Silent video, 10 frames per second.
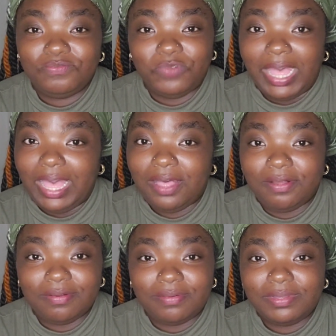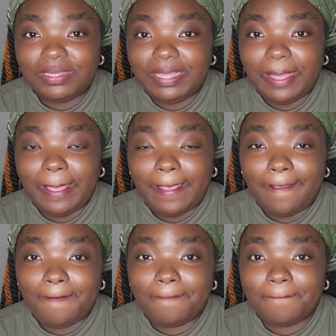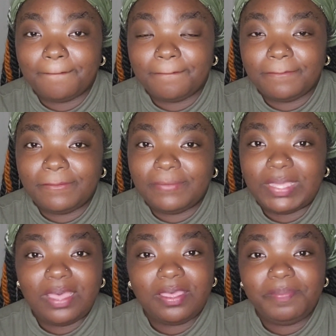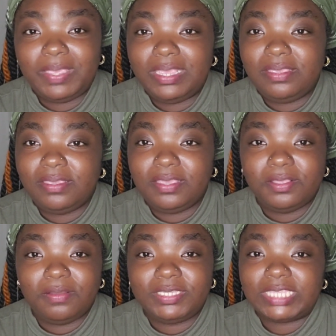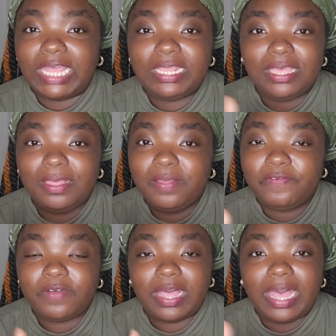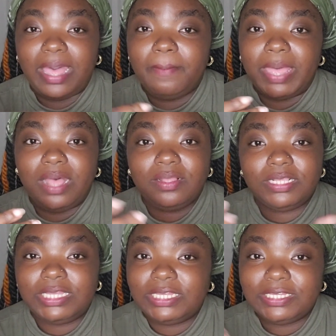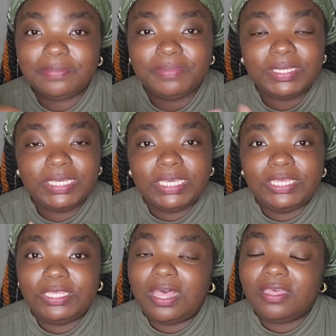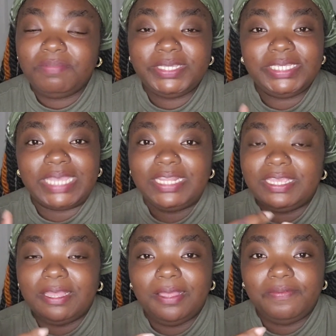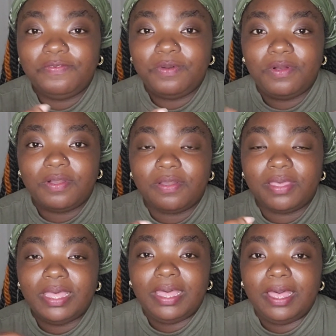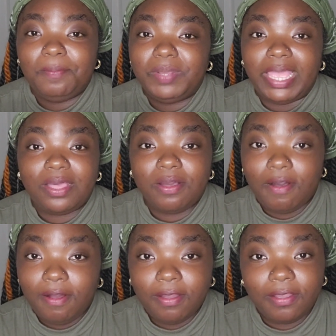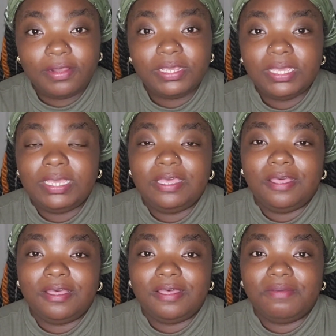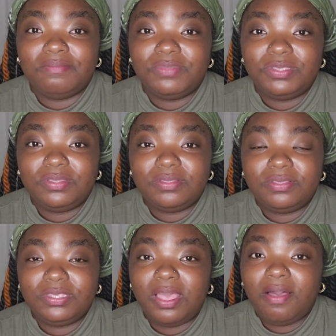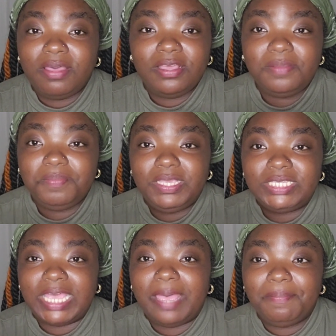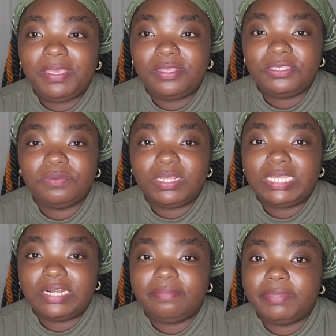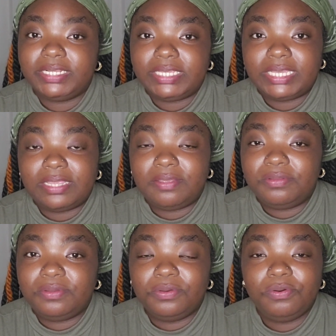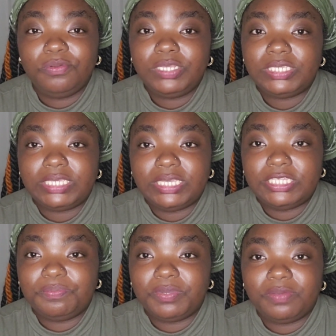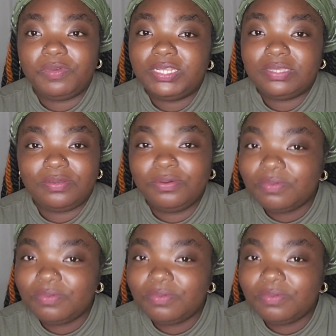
wow. Um, y'all could be, you know, signing up for a high mile club. Y'all could be signing up for a black card. Um, y'all could be tapping into a lot of money. I don't know who this is, but what